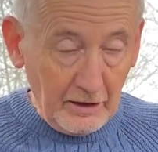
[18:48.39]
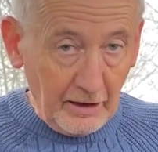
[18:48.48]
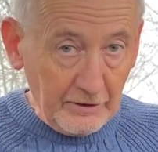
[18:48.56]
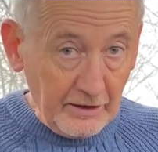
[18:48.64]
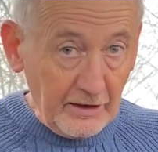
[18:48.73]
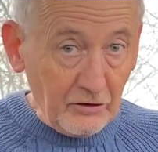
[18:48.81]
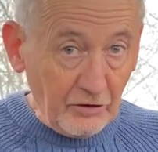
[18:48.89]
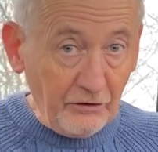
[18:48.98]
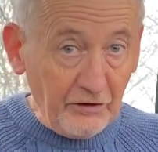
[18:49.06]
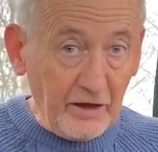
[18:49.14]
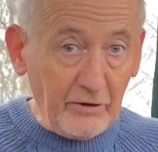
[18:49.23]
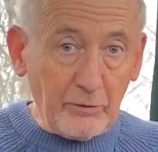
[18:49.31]
and
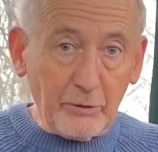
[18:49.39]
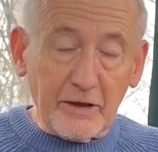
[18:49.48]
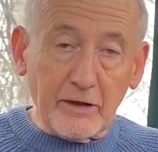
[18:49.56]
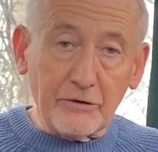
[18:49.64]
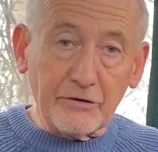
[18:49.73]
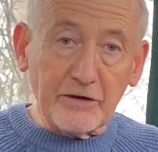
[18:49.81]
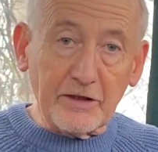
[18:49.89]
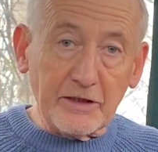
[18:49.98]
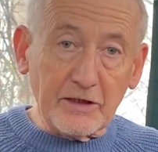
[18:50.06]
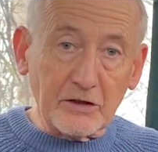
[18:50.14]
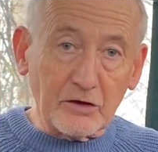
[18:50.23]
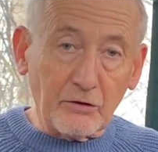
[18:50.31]
interfering with the
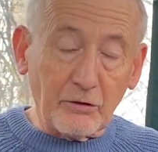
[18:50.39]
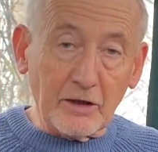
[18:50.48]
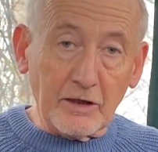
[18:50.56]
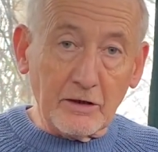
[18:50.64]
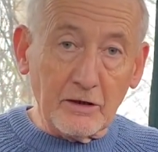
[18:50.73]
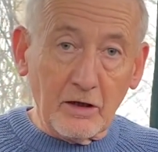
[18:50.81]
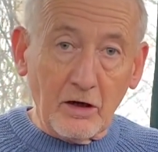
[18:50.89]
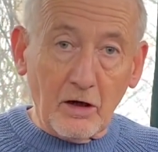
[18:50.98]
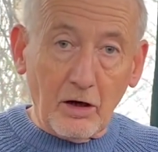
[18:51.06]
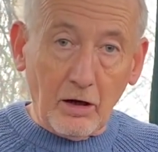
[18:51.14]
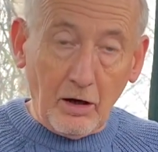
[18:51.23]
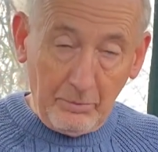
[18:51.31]
LCD screen
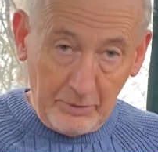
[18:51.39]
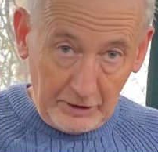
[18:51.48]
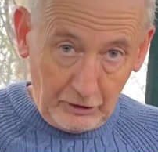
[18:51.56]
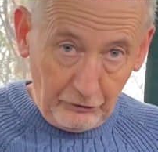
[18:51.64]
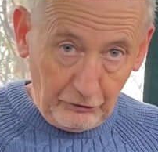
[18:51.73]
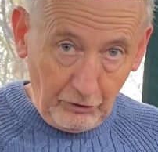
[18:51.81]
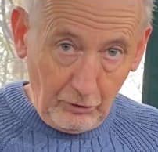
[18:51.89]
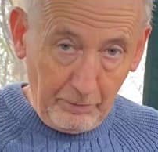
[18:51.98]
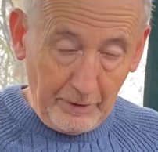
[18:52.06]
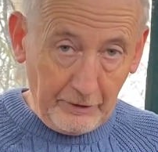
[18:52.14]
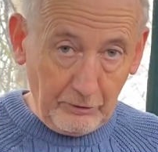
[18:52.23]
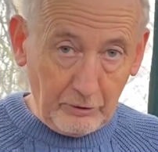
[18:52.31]
on my control
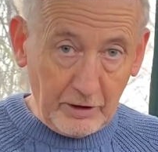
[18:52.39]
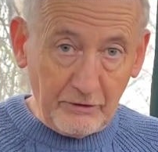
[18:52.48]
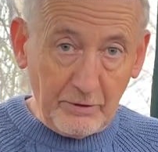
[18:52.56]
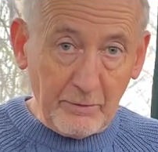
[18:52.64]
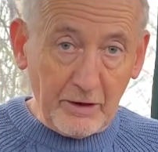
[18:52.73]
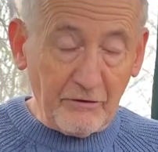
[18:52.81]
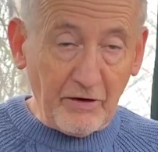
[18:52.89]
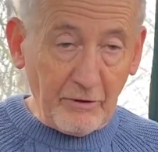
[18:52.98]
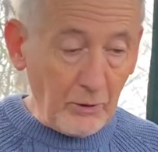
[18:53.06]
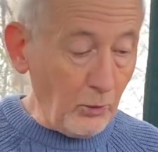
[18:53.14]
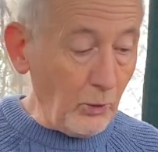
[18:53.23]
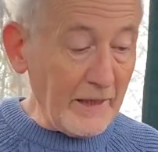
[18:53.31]
panel, giving me a
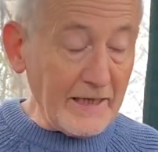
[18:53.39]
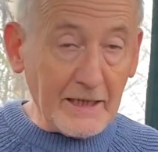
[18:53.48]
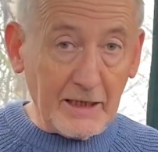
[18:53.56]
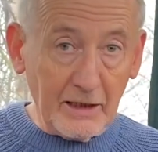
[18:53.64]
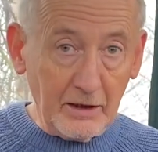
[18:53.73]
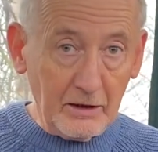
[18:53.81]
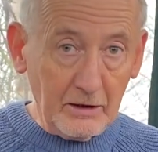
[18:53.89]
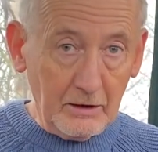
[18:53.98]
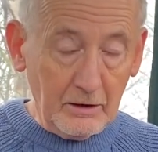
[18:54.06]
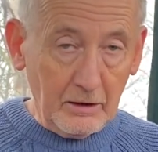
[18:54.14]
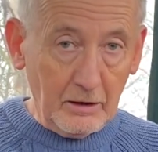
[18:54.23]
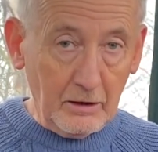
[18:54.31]
very weak
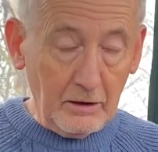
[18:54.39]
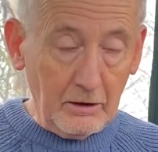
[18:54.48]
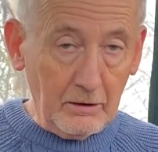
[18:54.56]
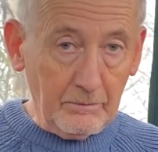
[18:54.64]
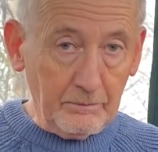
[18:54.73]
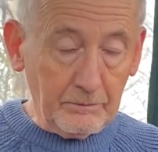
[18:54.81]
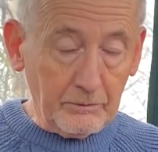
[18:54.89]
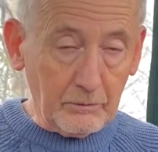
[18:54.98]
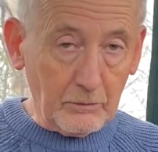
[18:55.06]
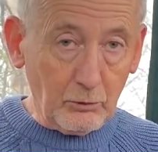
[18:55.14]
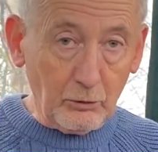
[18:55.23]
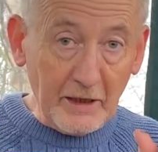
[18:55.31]

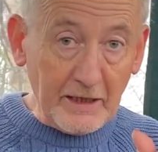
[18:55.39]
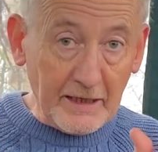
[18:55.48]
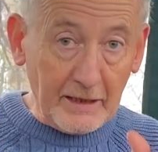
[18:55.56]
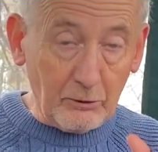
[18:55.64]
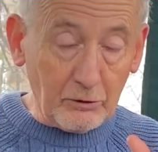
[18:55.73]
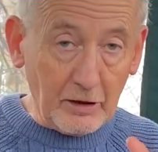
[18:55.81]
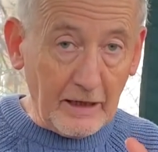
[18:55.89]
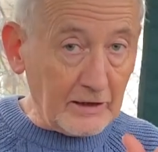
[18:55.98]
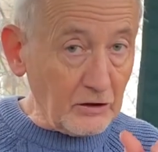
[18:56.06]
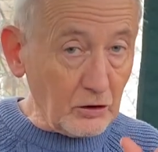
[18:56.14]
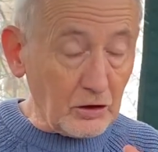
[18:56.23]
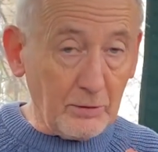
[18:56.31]
readout. I
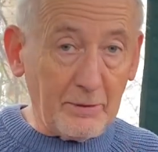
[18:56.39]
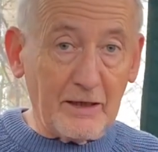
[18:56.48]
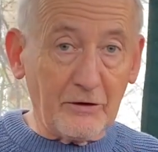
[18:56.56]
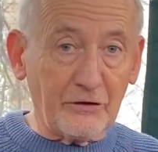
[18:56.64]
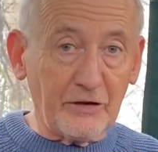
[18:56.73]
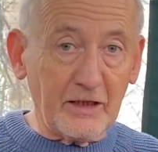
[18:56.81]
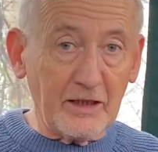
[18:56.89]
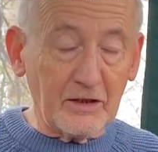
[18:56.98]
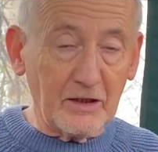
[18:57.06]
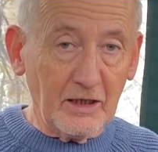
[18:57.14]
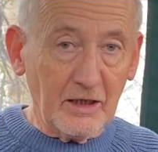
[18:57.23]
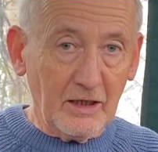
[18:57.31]
can just about see
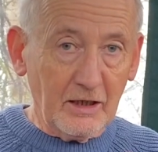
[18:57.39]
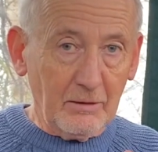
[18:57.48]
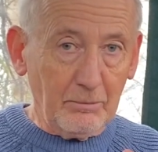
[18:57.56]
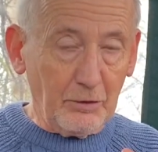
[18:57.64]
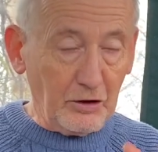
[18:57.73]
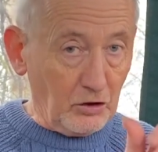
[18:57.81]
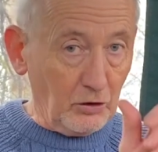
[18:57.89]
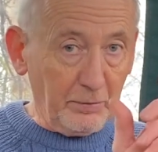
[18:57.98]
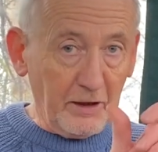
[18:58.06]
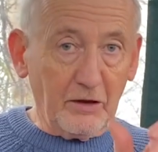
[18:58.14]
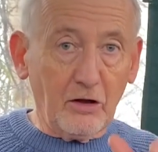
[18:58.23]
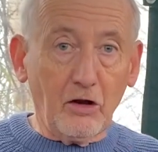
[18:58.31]
it, but it should
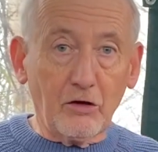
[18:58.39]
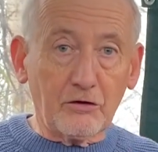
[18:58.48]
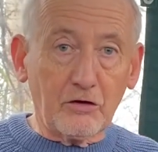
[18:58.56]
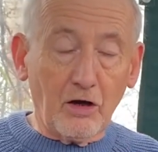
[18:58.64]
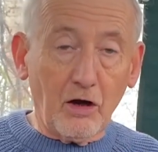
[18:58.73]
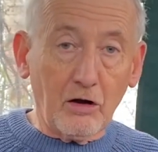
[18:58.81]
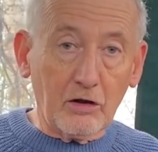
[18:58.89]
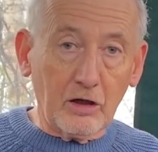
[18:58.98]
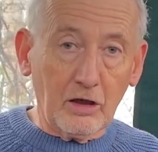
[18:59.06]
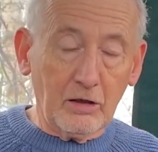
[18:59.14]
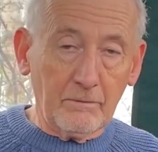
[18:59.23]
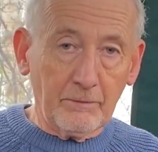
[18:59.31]
be in a lot
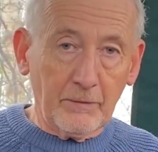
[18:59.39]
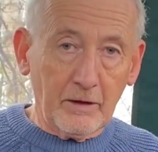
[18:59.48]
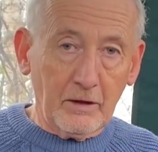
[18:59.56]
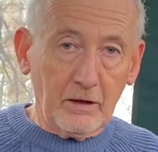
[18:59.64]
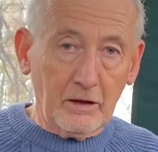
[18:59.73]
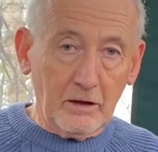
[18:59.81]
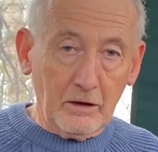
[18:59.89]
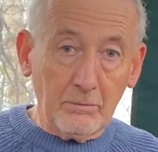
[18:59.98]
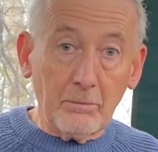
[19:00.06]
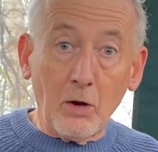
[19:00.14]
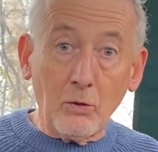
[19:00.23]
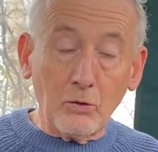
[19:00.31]
darker
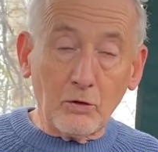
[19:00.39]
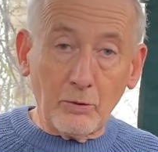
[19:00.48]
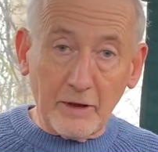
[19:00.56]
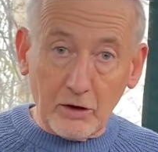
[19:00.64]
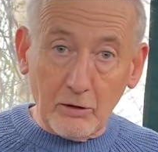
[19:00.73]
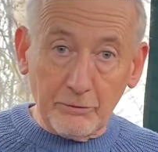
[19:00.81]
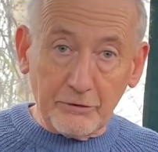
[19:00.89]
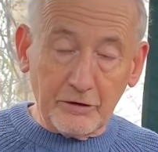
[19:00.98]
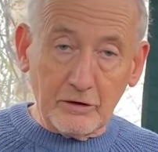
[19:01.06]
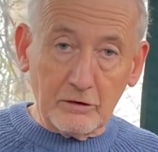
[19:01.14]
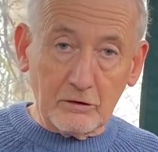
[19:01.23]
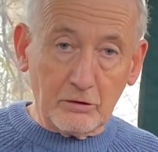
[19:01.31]
mode when I come
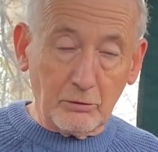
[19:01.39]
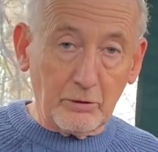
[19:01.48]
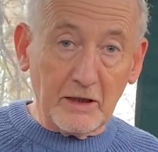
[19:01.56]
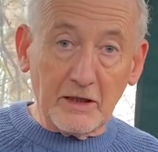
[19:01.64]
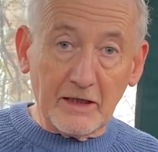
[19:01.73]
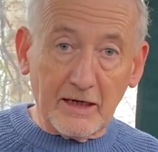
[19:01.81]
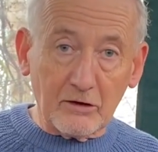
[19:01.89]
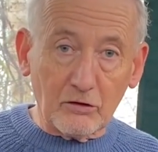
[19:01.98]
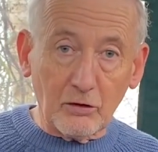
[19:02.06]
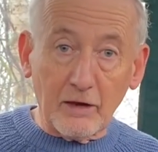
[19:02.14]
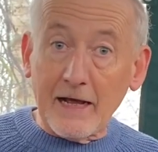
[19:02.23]
to read the actual